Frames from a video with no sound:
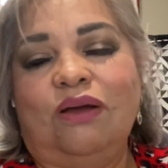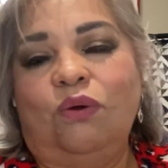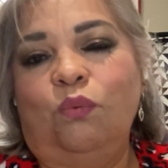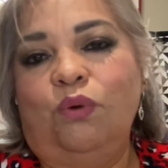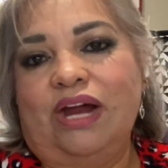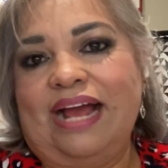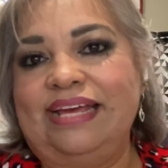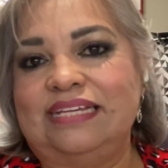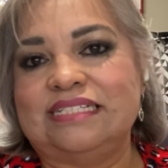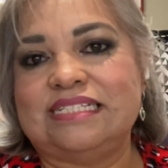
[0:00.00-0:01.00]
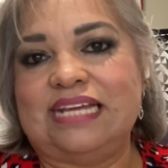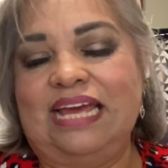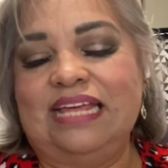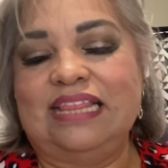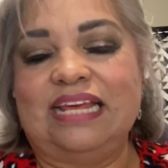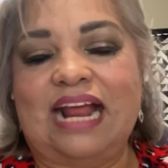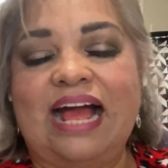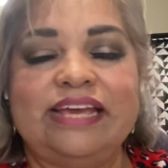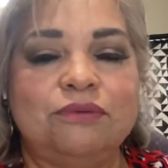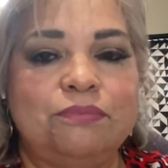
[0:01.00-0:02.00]
where I can say that
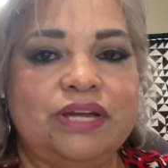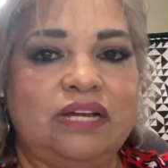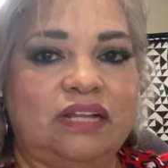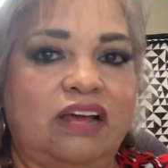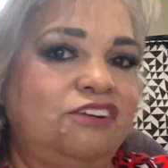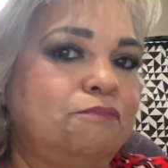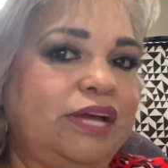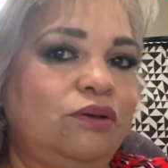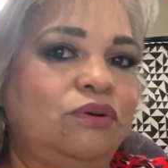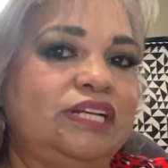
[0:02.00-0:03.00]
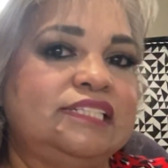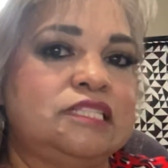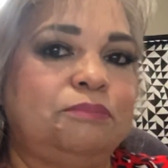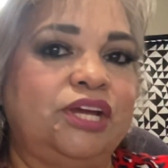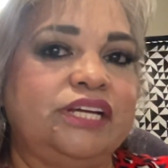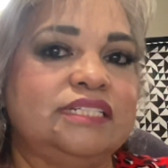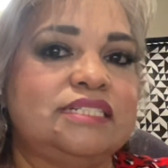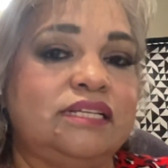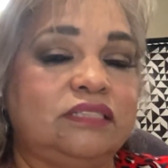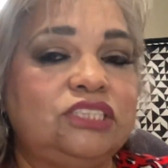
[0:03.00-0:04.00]
I can bring a lot of my own
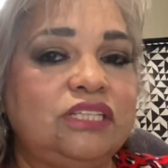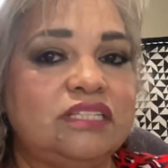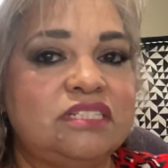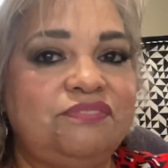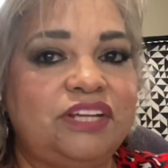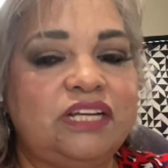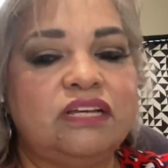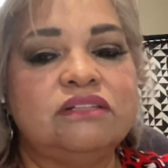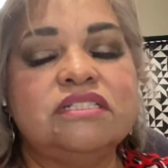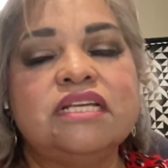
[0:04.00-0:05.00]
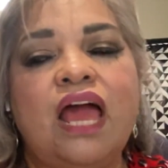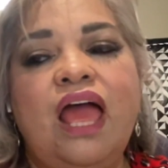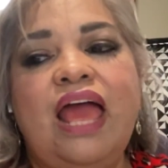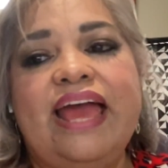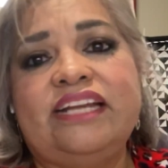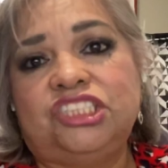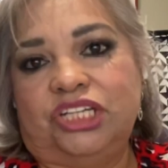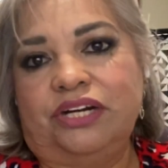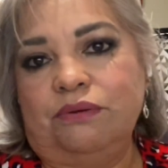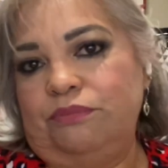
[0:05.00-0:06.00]
experience into these videos and
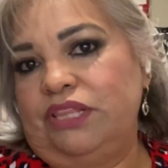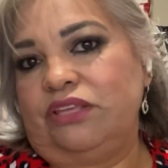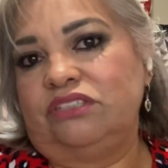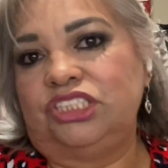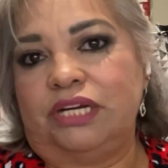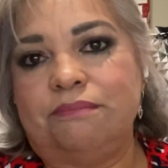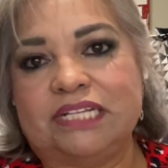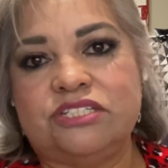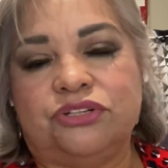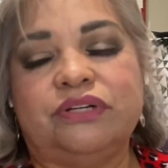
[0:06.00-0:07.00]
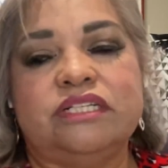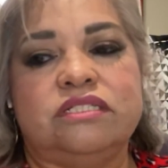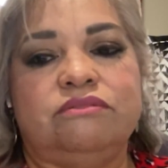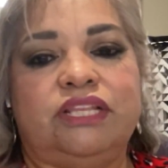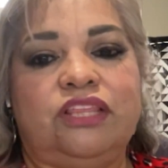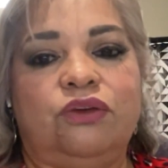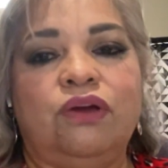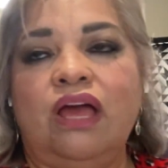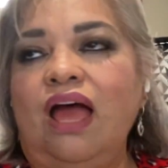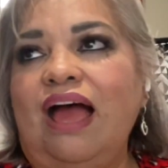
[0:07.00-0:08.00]
share them with you, share my stories with you.
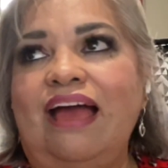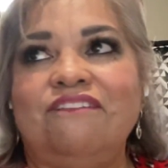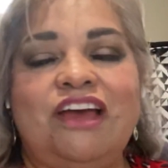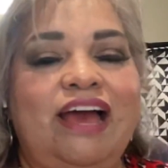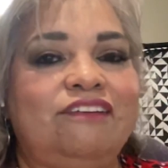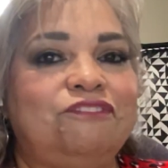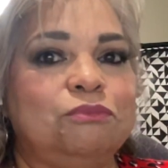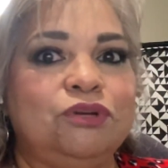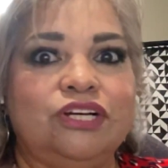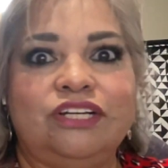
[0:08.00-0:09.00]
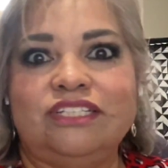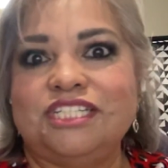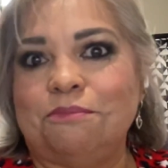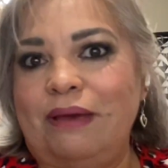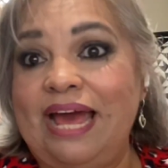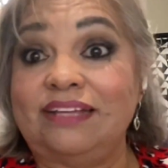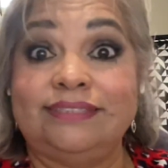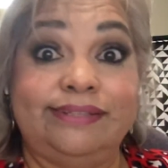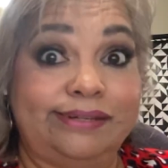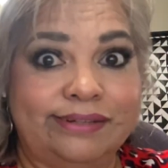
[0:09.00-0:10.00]
I've had from good to bad
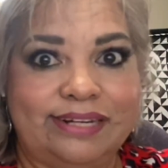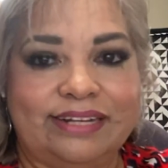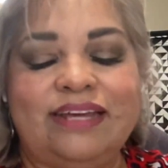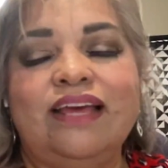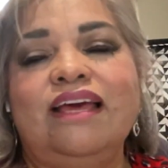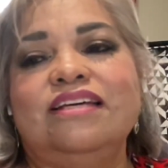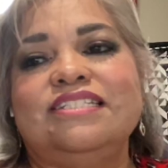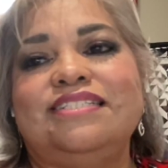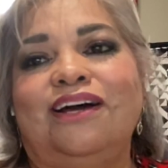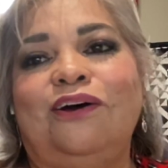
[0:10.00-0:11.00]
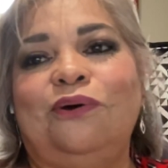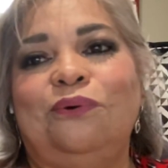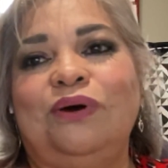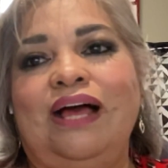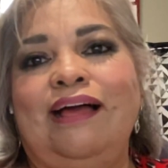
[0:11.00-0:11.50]
to the ugly. So,